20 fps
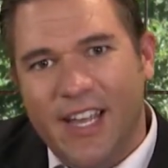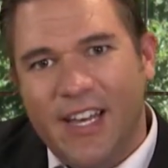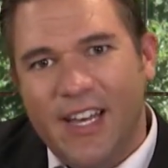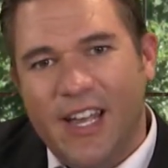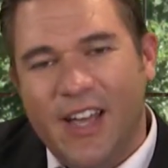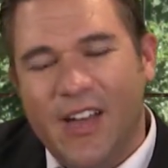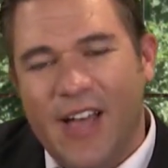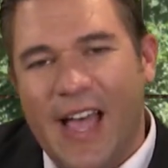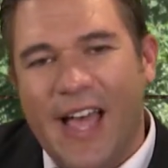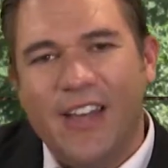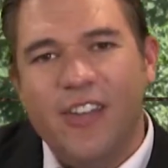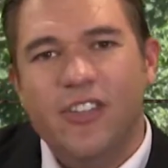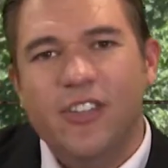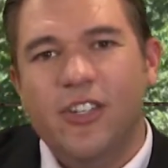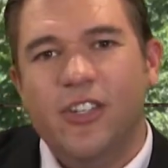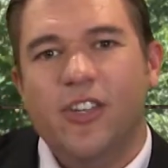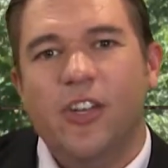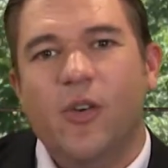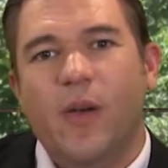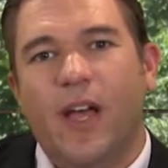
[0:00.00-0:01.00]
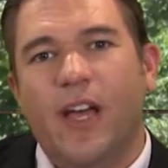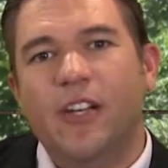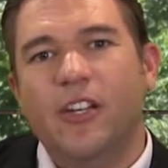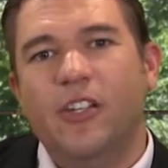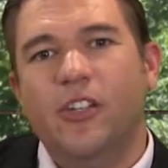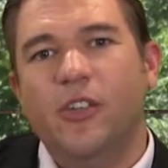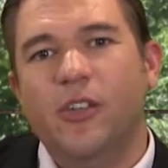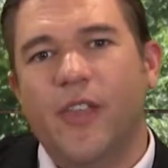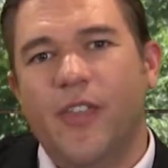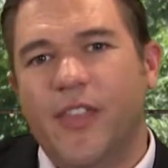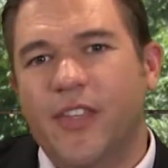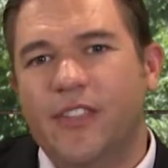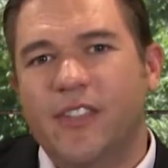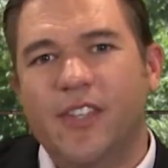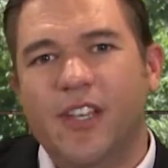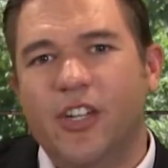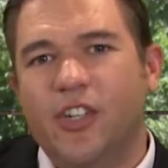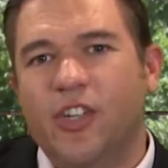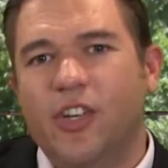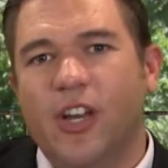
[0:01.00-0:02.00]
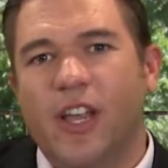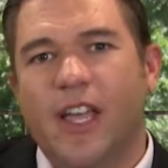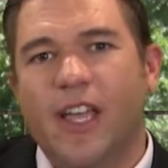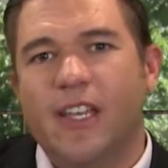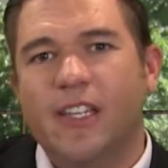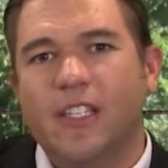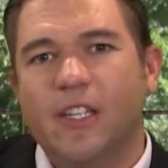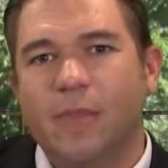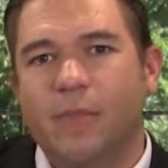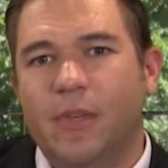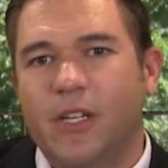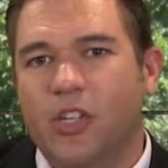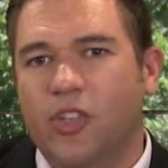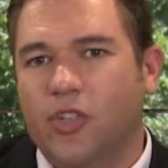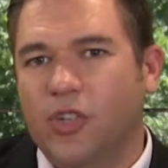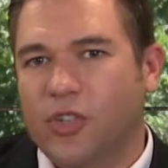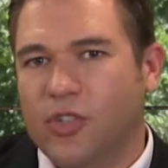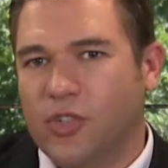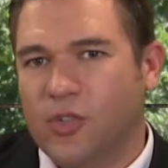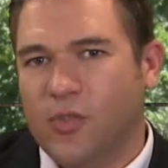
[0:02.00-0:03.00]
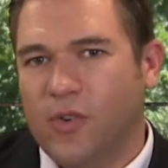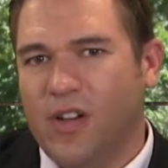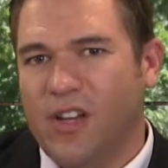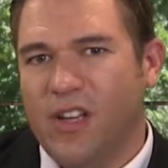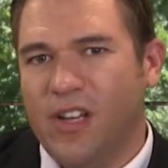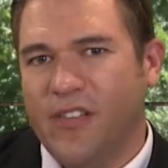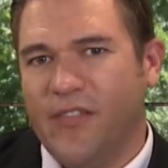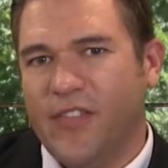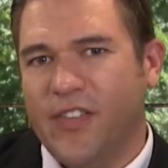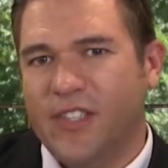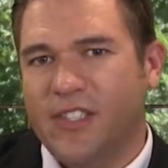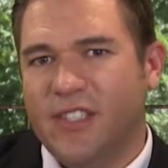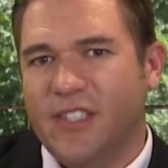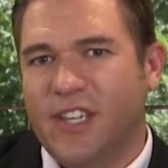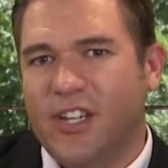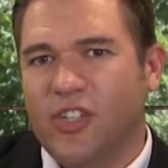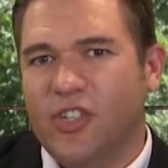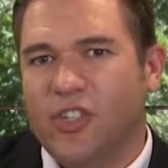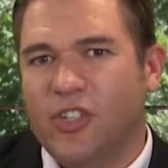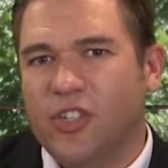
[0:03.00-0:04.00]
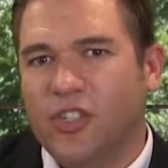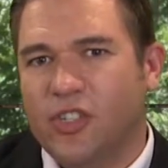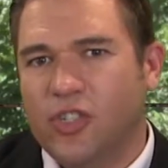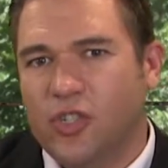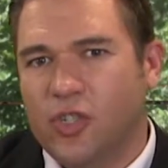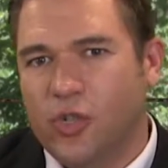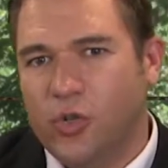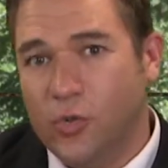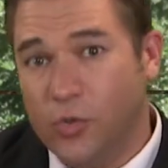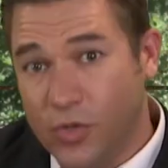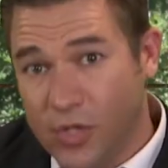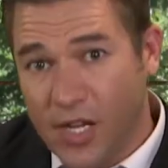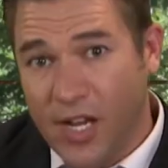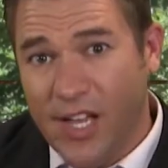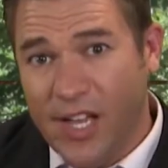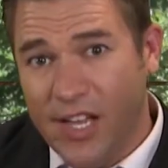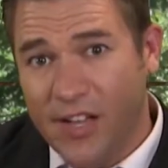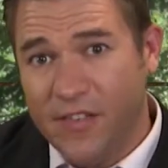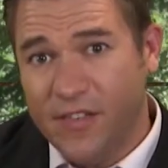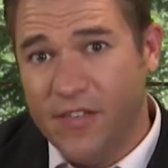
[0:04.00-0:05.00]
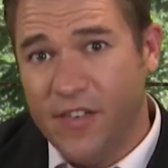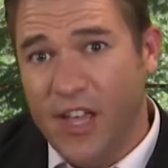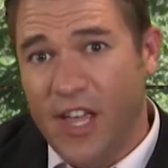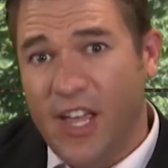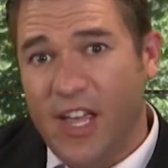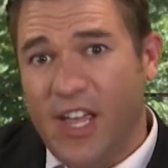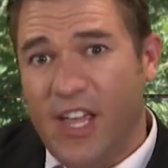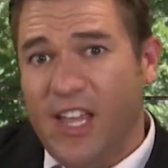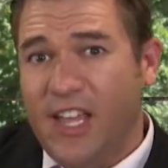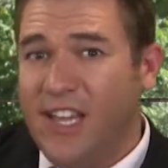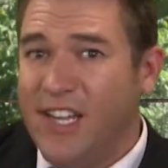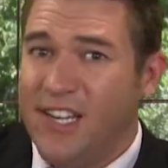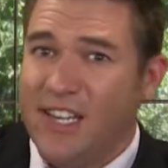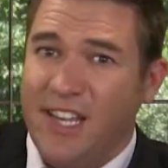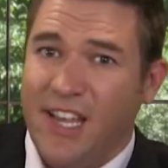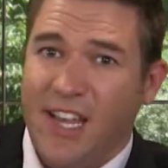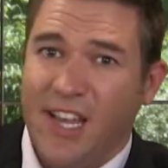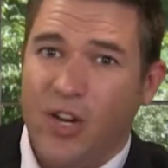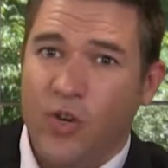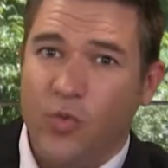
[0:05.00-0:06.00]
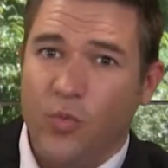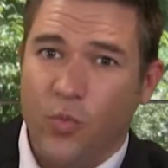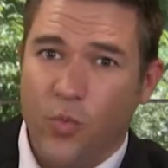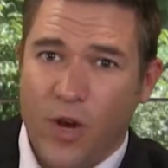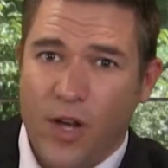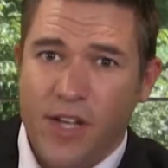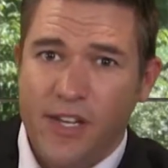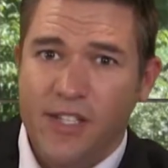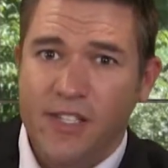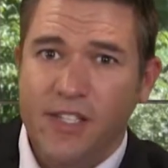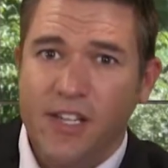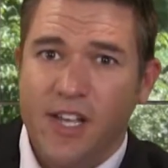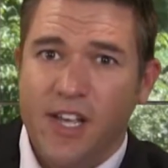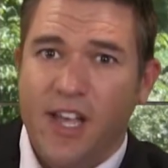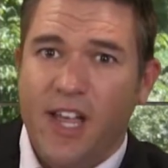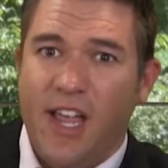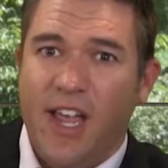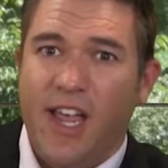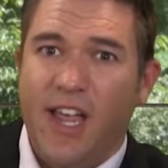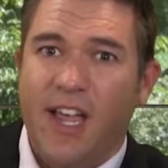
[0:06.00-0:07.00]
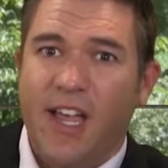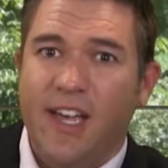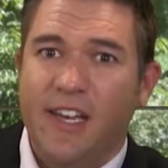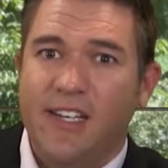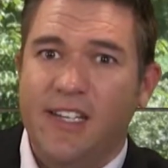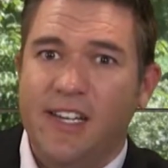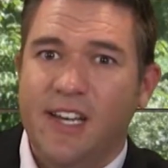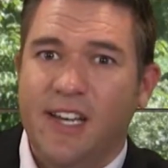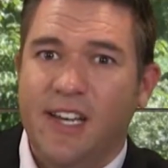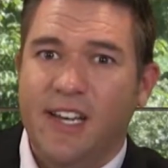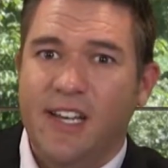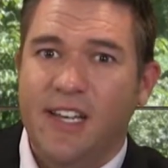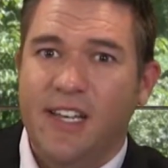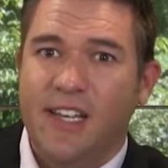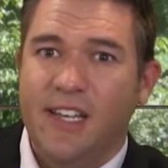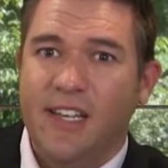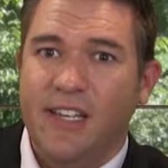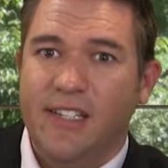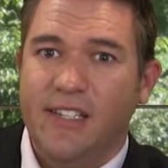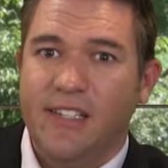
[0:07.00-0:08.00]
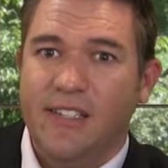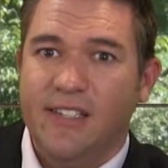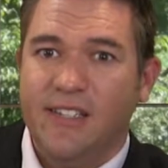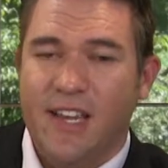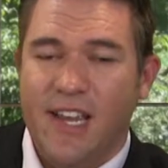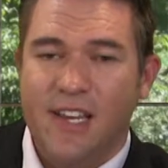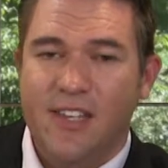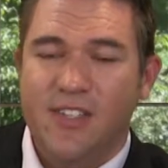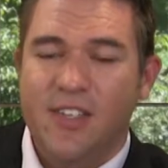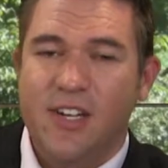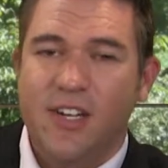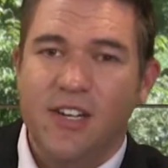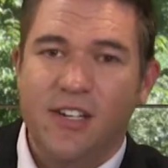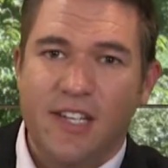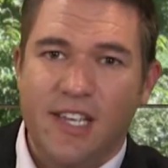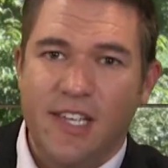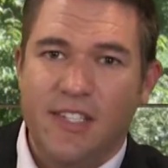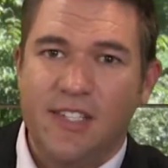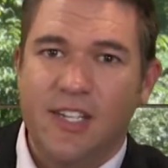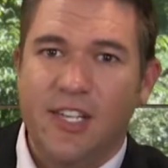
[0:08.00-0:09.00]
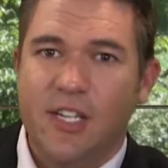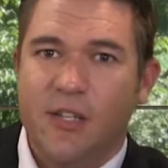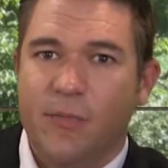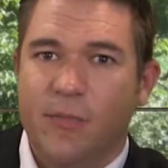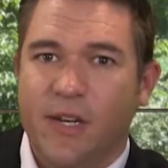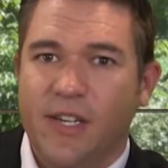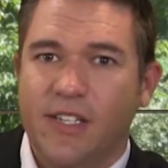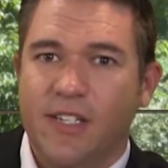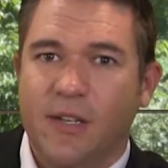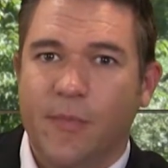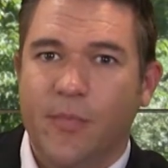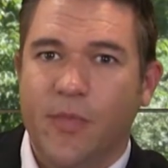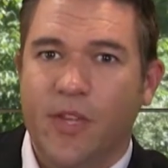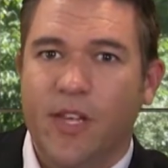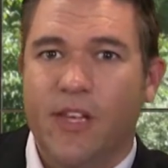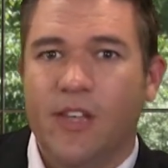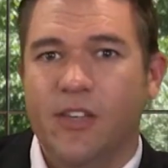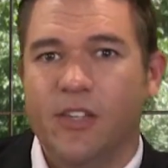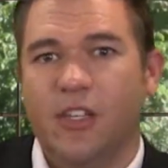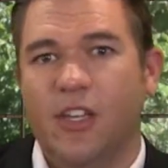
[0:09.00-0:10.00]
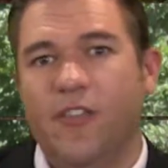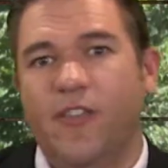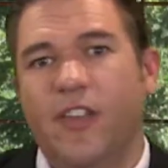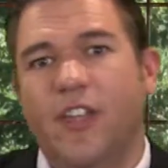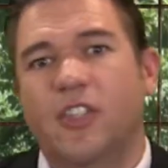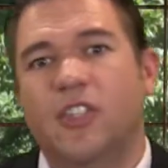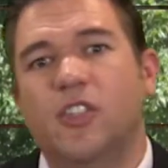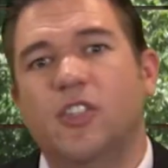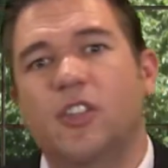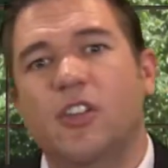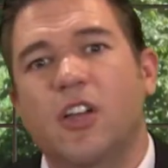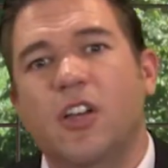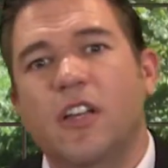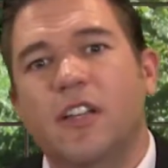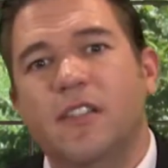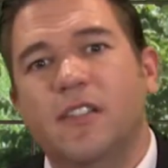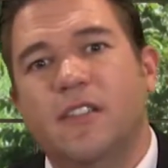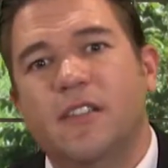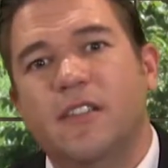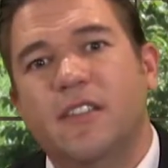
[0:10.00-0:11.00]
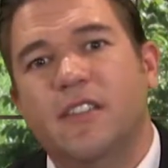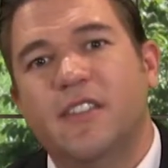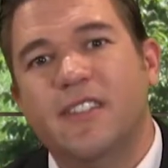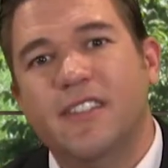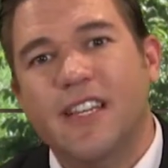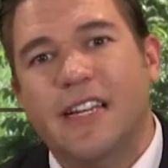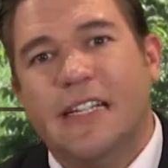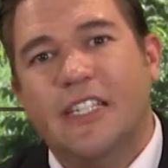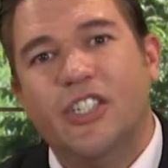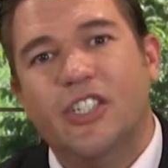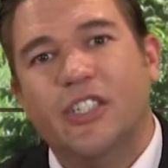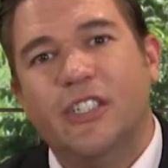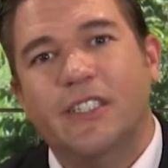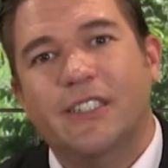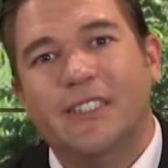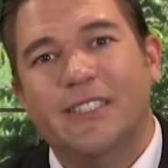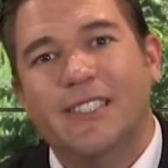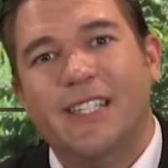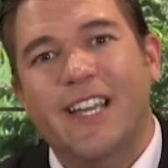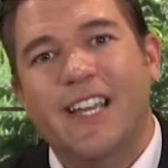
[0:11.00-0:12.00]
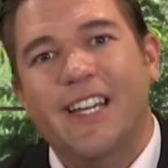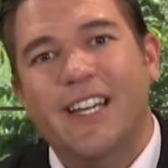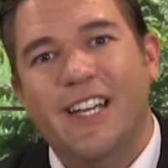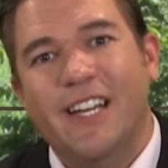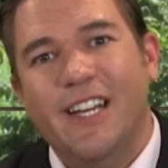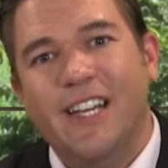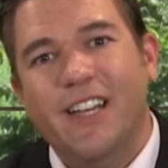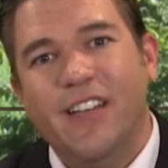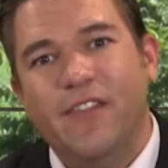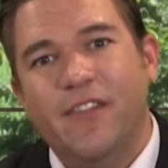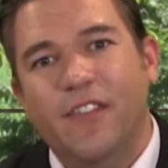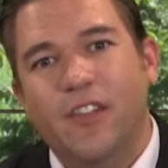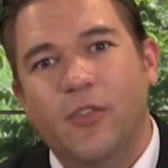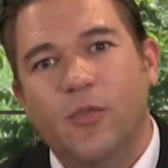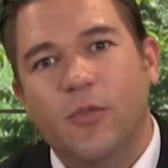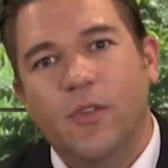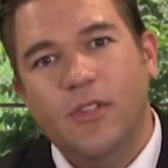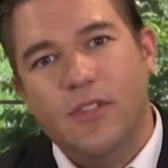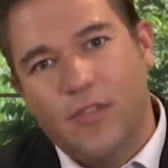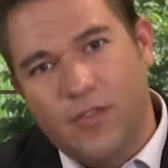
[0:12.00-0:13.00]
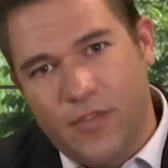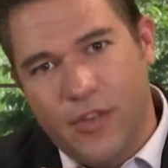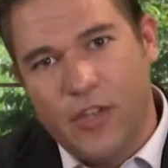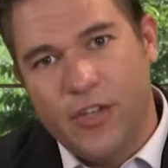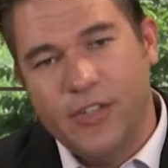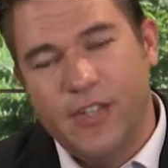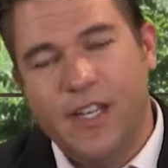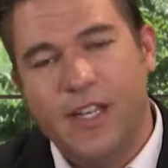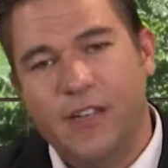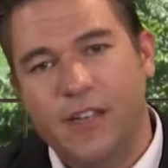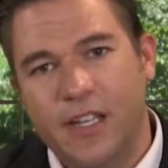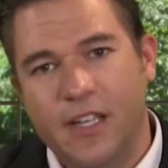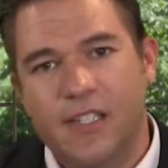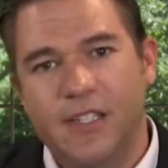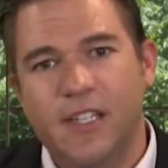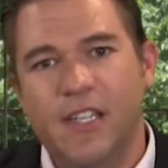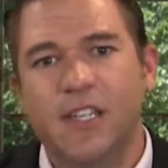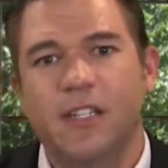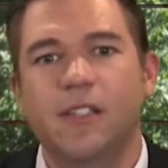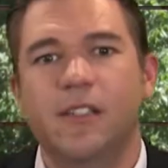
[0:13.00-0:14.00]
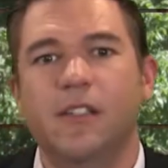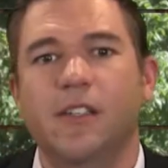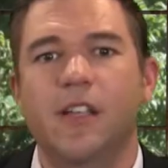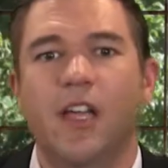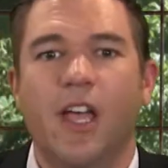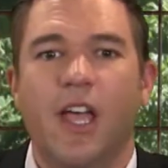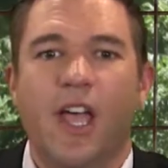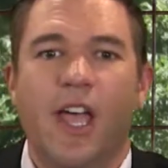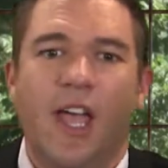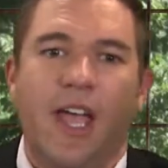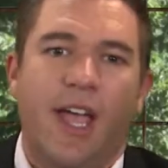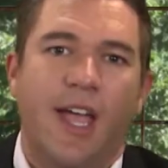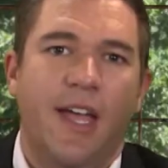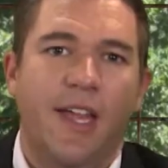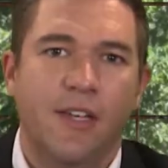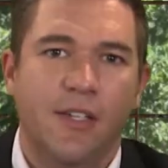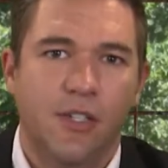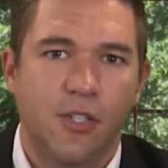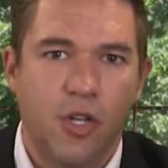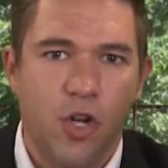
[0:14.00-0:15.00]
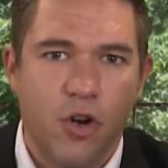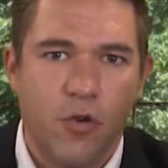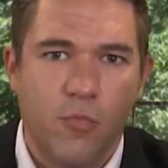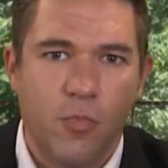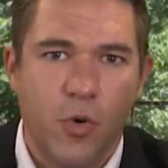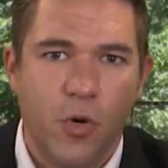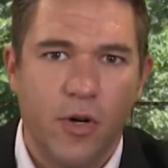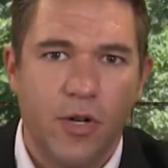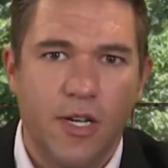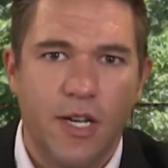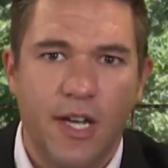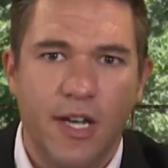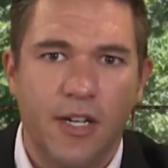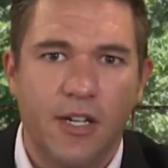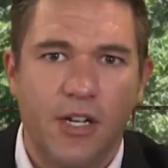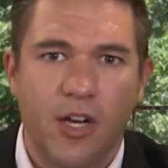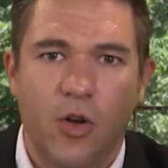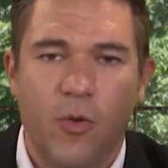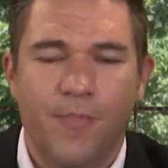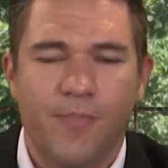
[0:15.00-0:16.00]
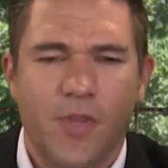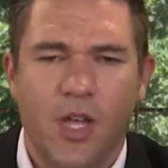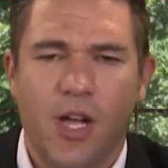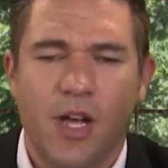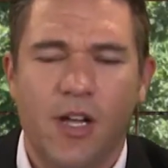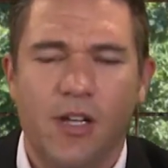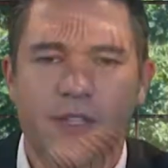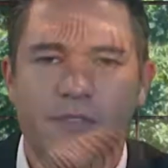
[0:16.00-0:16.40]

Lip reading: Now, how does it know how to do it? The suction has to be just right. If the suction is too tough, it can't run, and it stays there, gets eaten by something else. If it's not suction tight enough, it runs, falls down, gets eaten, and no more gecko. All